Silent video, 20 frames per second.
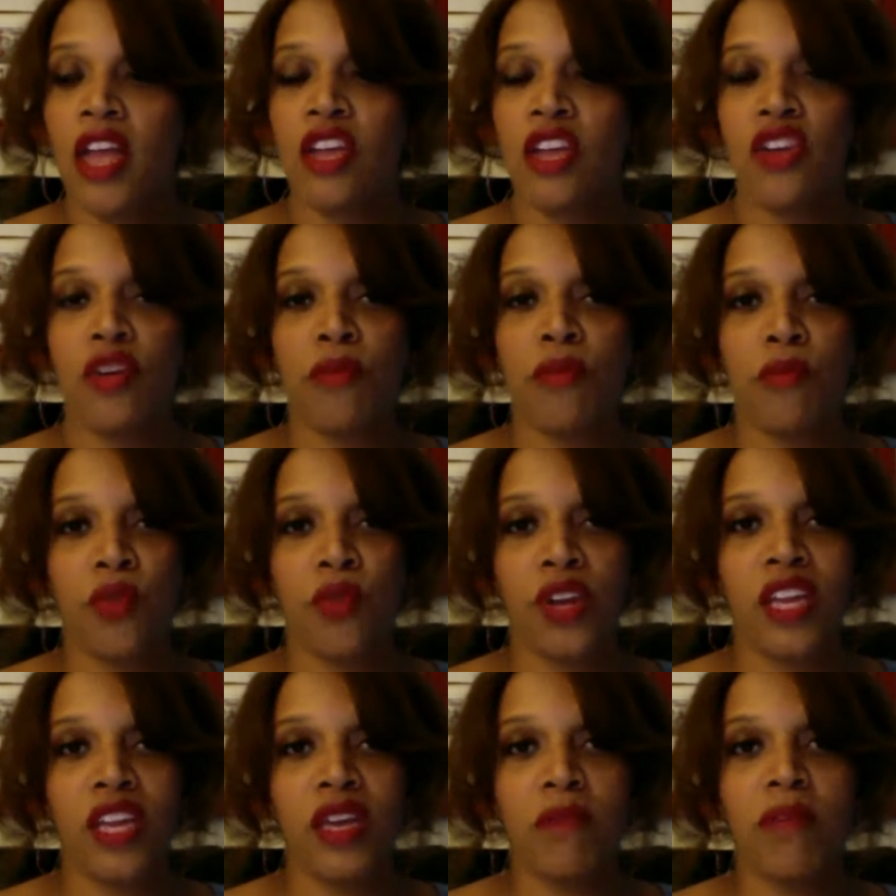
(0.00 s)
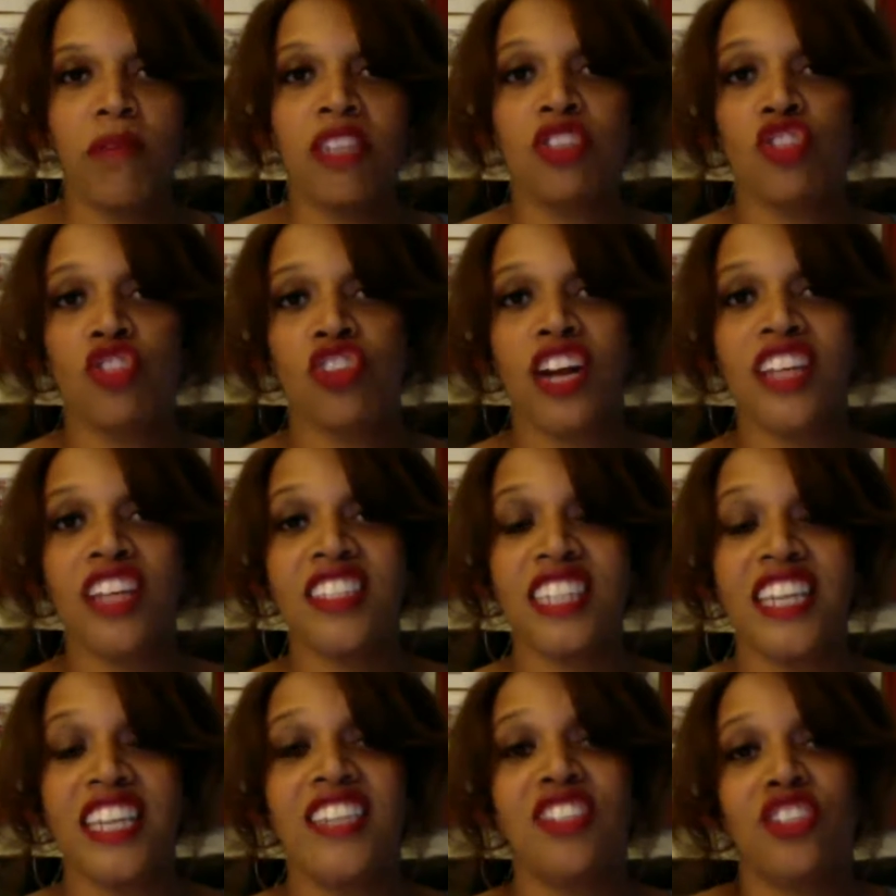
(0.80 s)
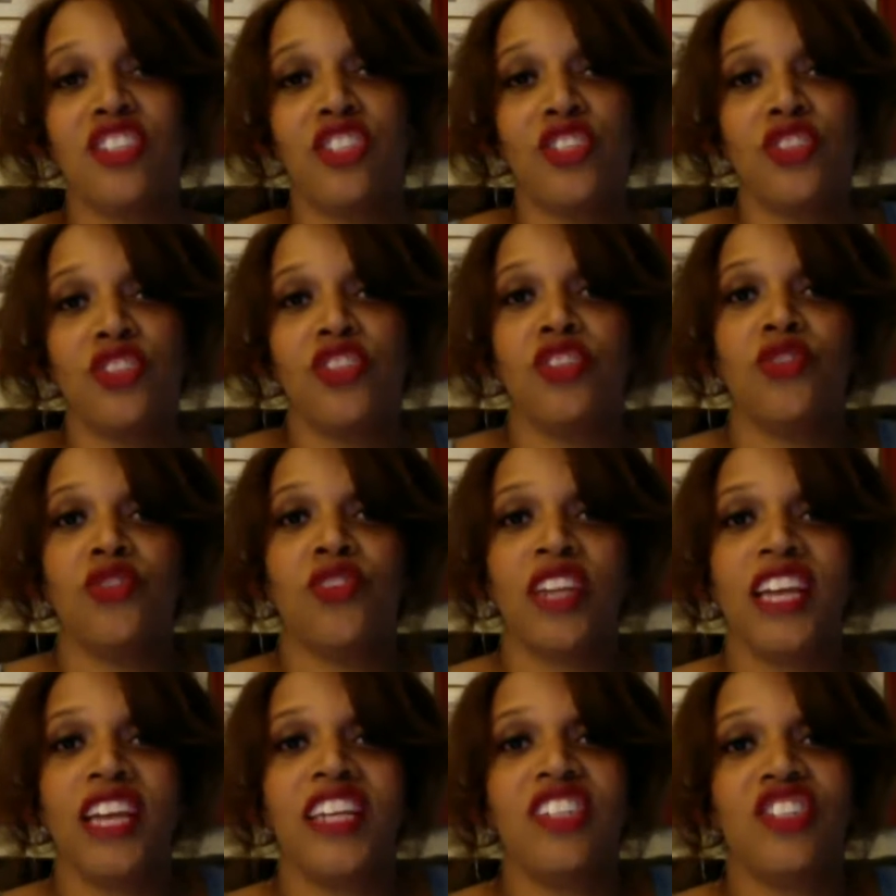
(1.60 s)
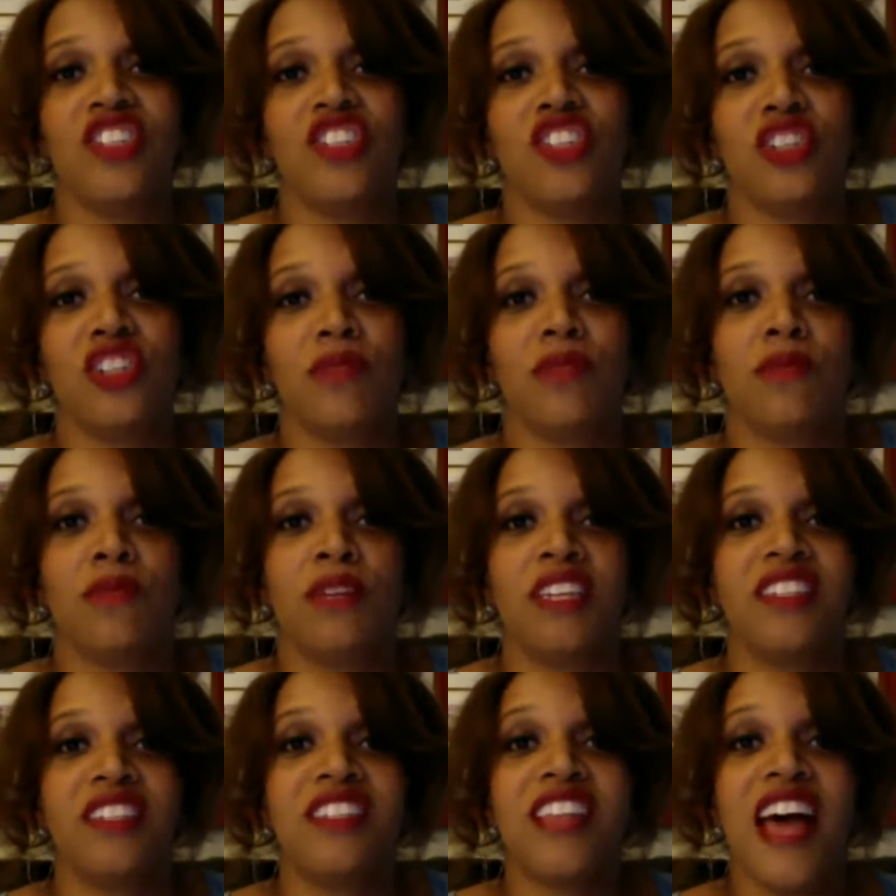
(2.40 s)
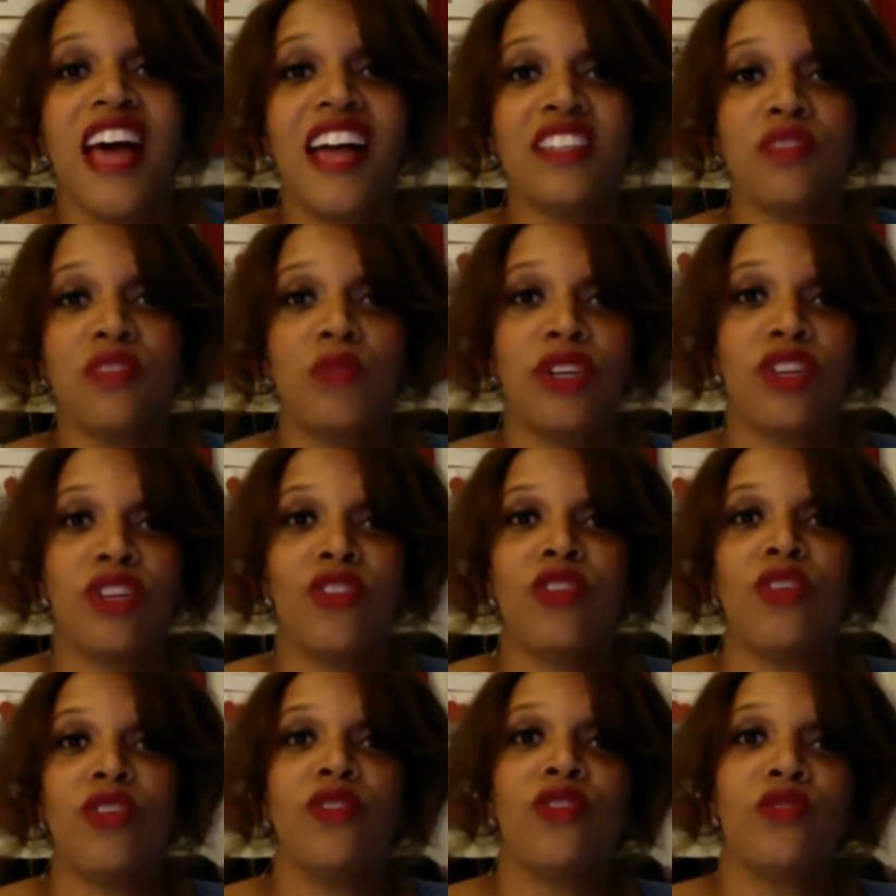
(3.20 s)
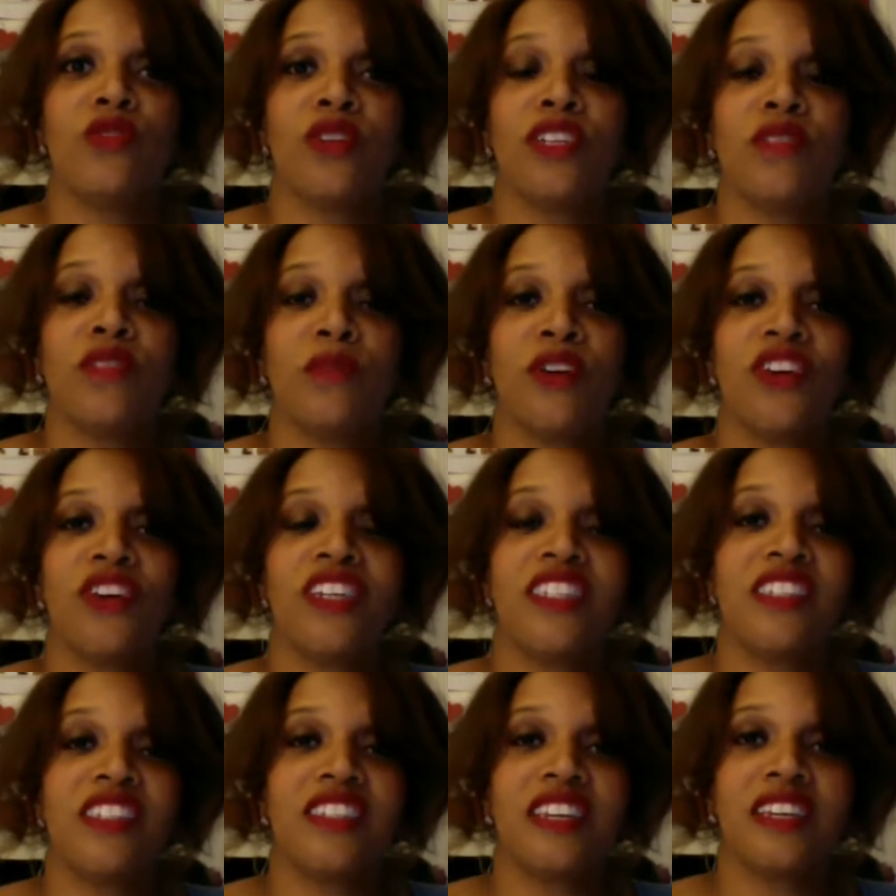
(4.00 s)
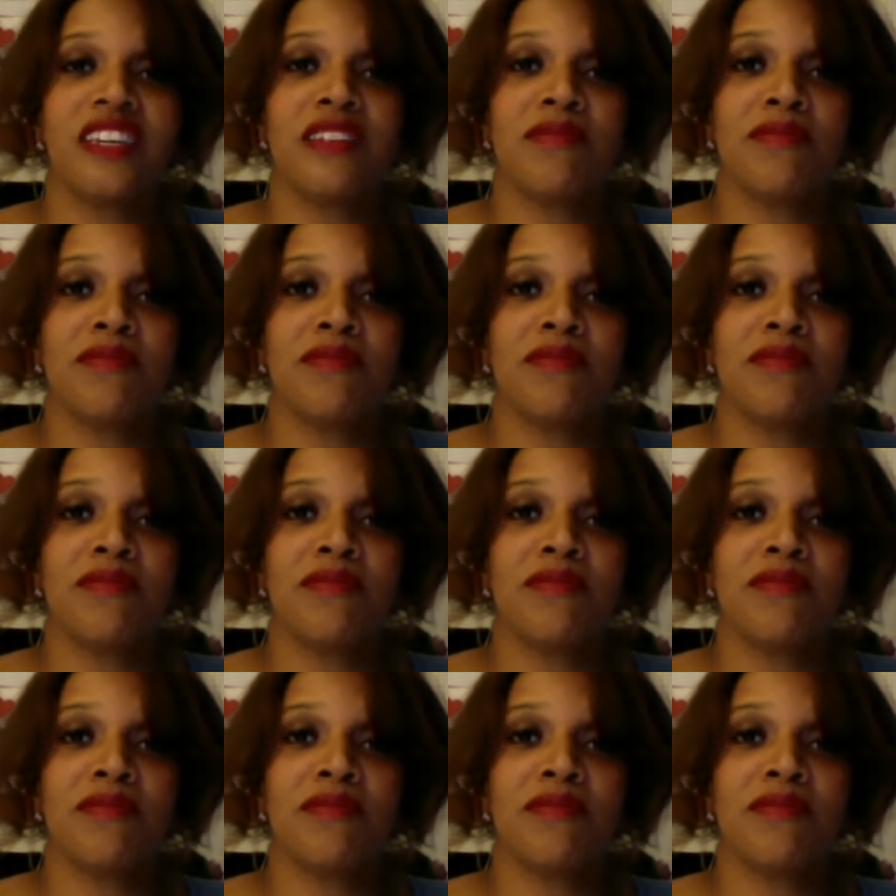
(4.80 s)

bringing mistrust into your new relationships because that's what you're used to experiencing.